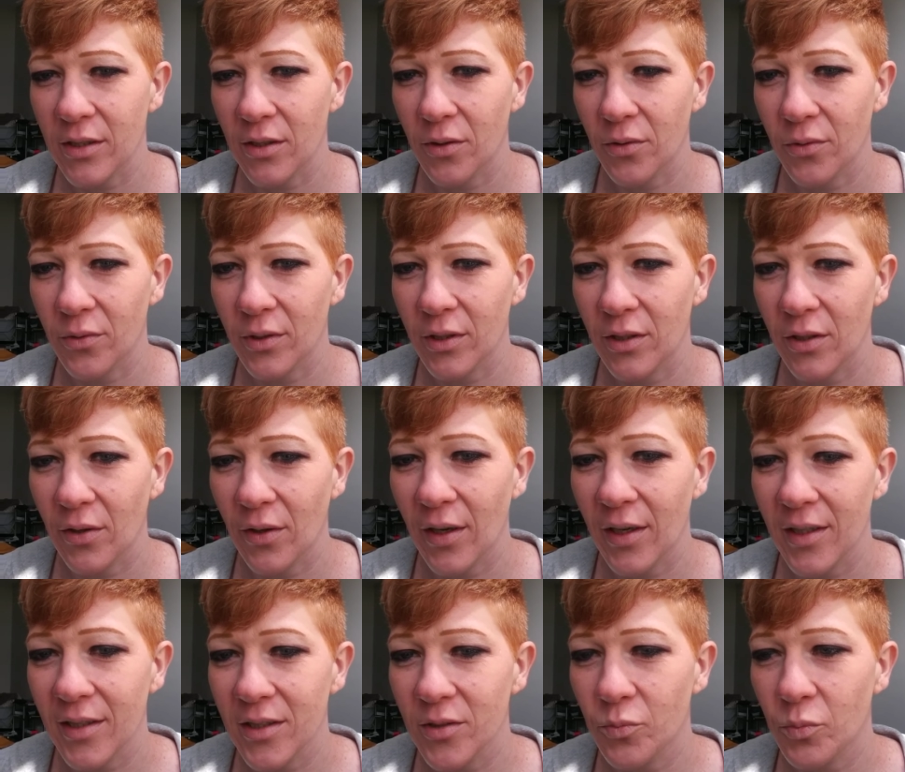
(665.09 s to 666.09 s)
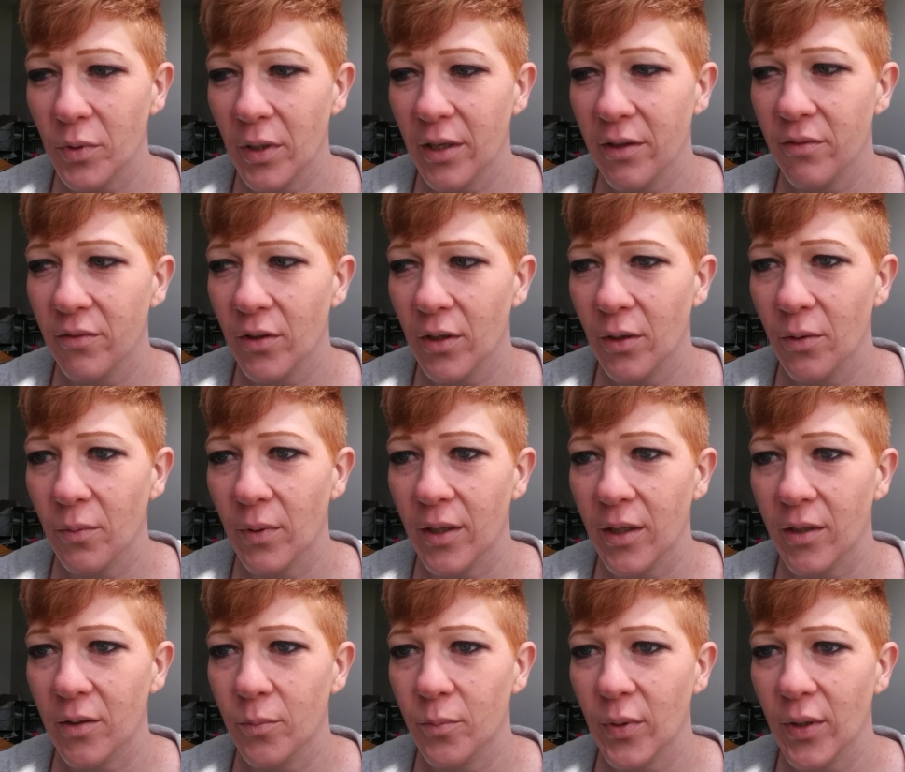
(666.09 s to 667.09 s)
I don't really know how to explain very
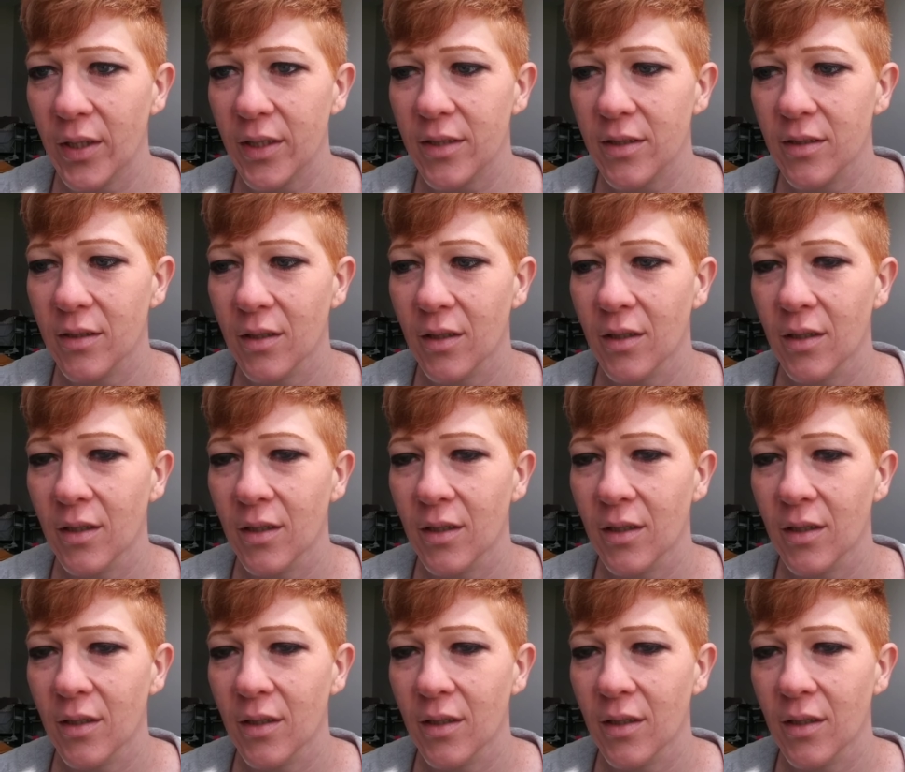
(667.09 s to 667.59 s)
well, but